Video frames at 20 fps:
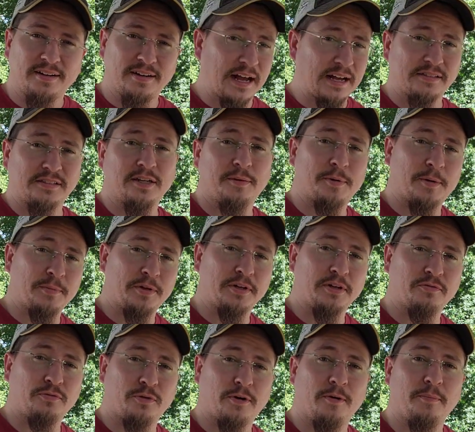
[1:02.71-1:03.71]
Not something I'm
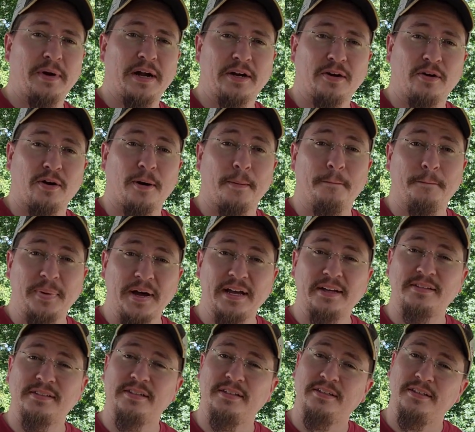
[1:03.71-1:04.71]
looking for on my car,
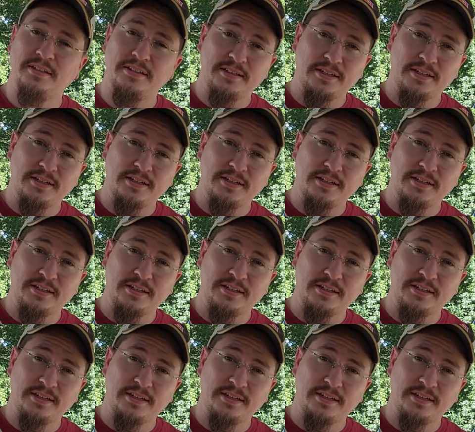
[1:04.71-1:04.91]
but